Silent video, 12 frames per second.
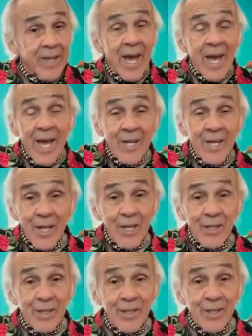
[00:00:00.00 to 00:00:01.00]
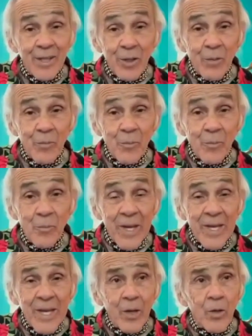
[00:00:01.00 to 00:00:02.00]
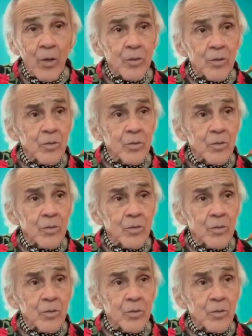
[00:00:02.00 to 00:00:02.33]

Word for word: and, and uh, then Mexico,